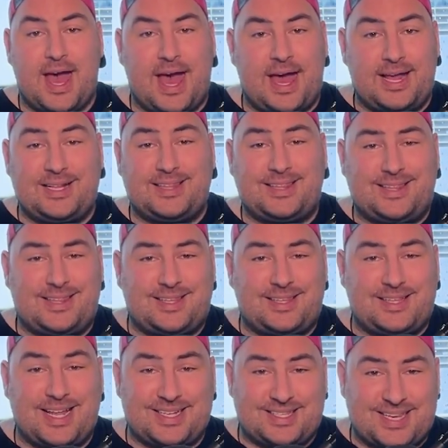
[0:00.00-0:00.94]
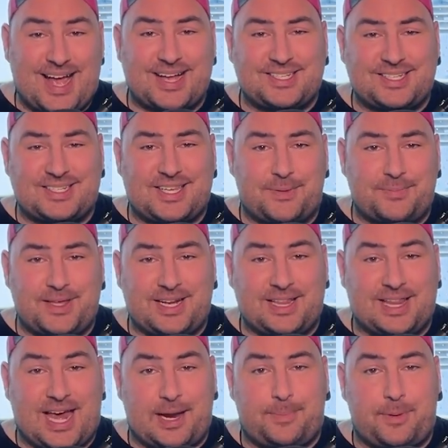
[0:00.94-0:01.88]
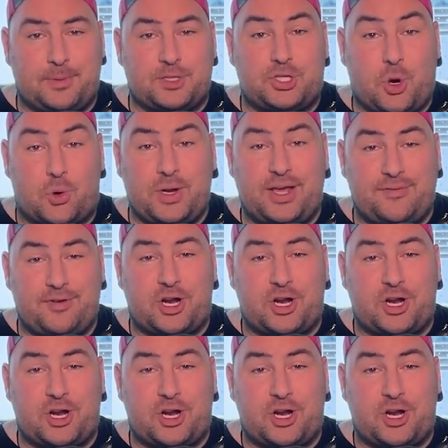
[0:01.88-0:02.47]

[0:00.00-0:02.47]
And it's actually something that a lot of people don't even